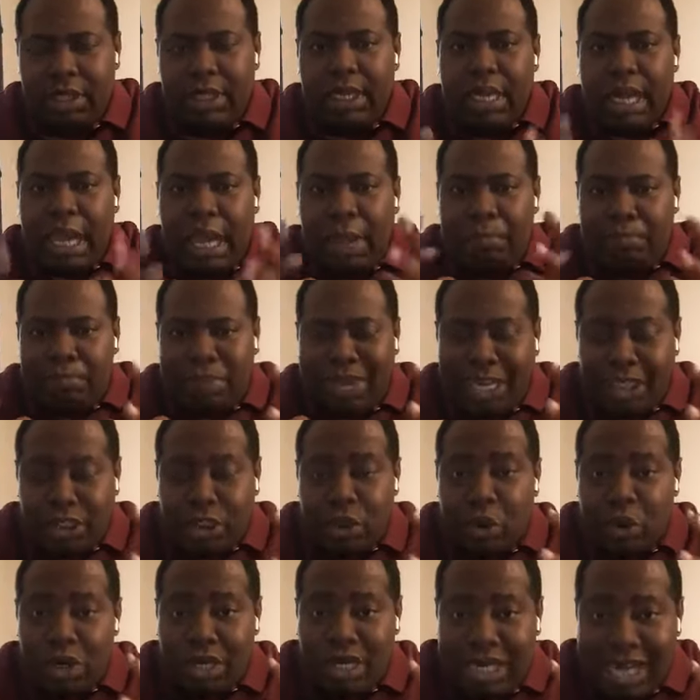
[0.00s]
And based
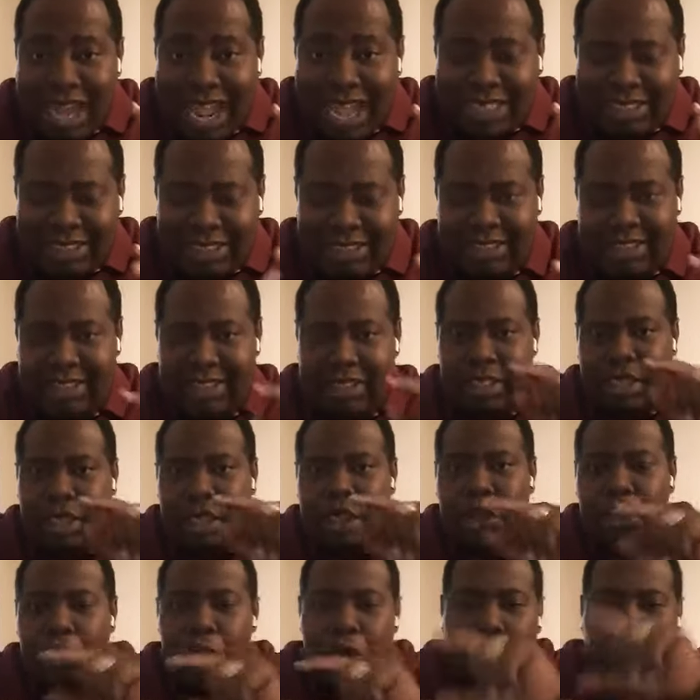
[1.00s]
on that,
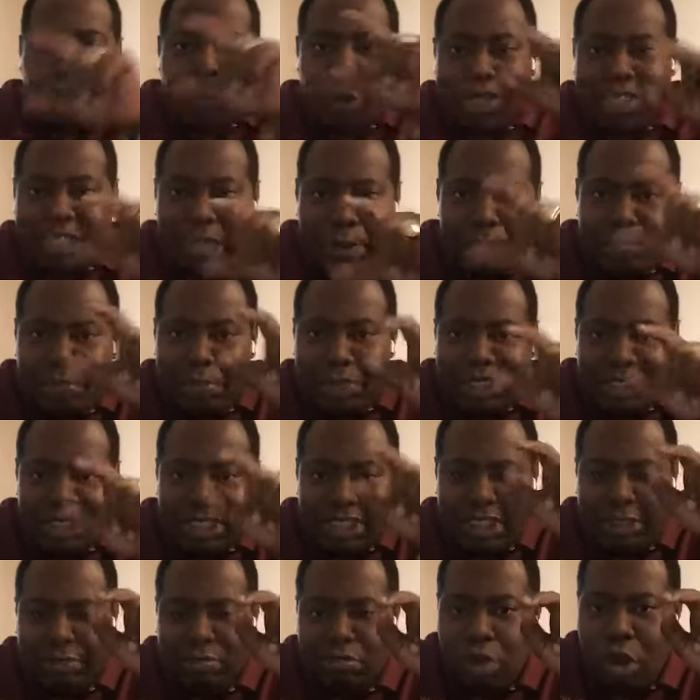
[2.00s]
you create a
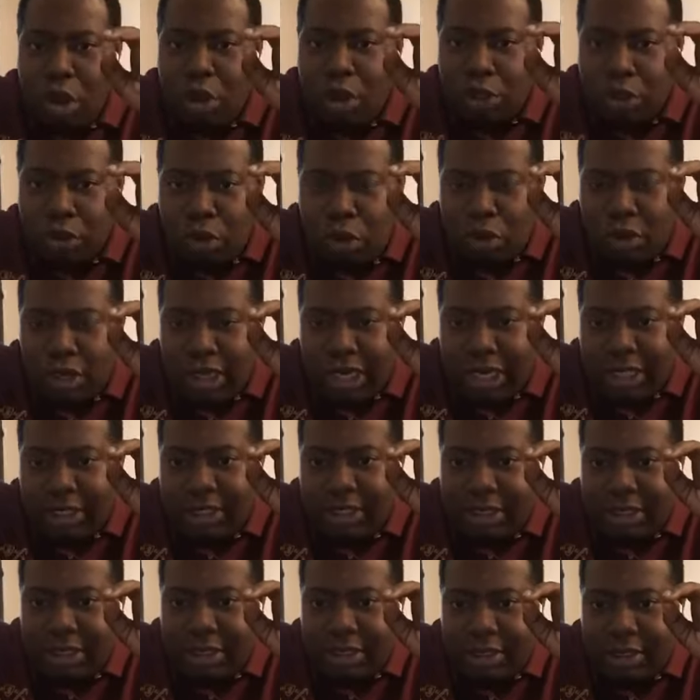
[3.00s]
business model on
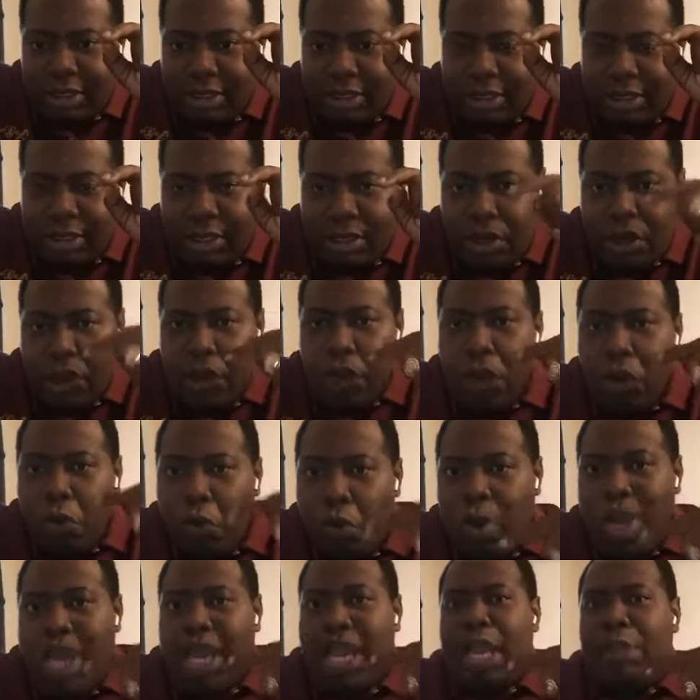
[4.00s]
it
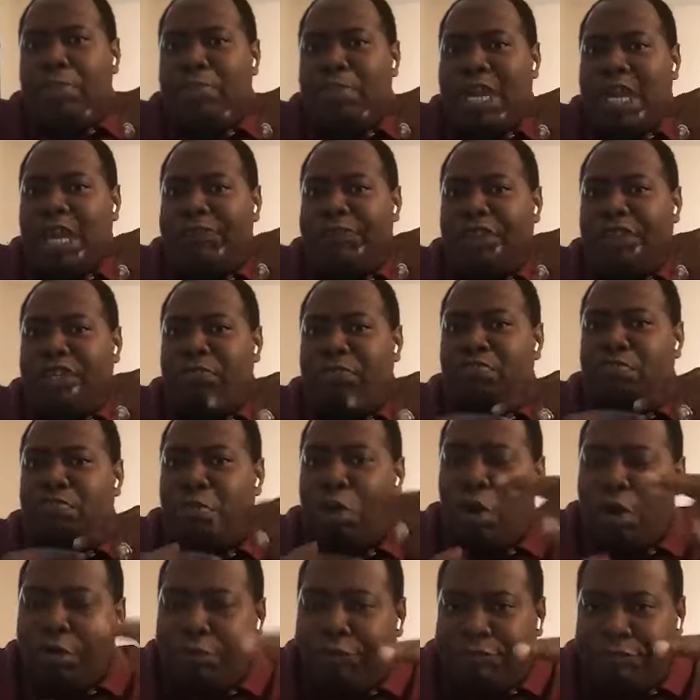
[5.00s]
where it benefits
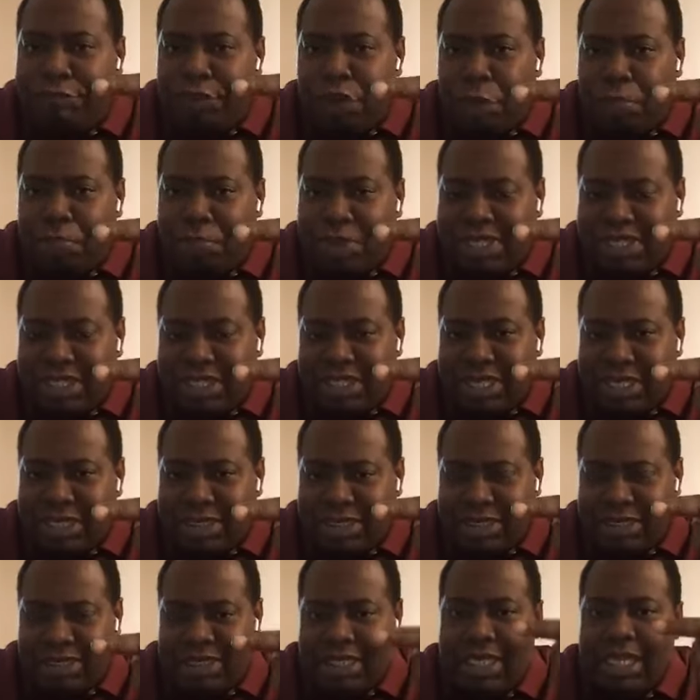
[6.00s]
both your
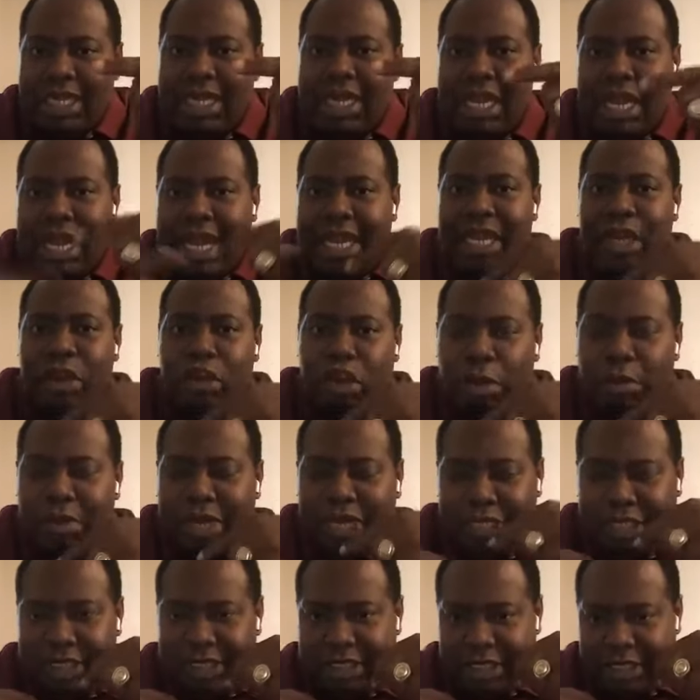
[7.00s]
business and the
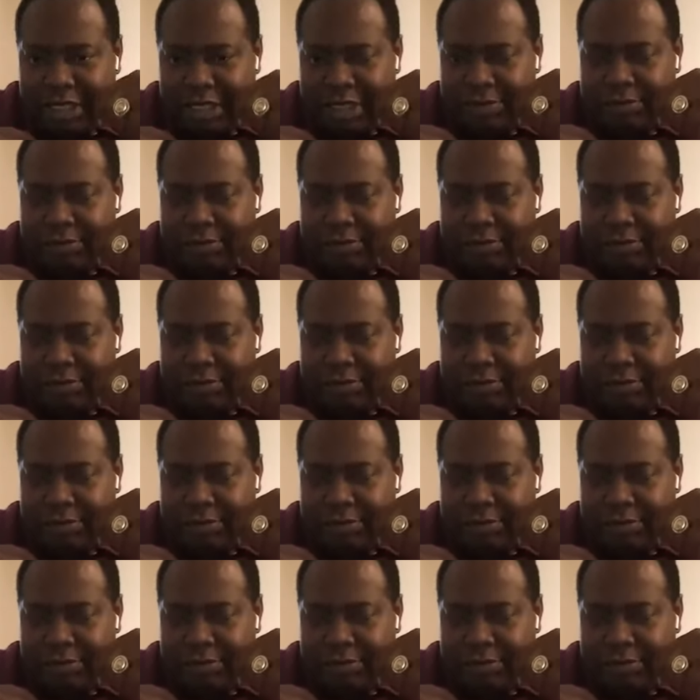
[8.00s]
community.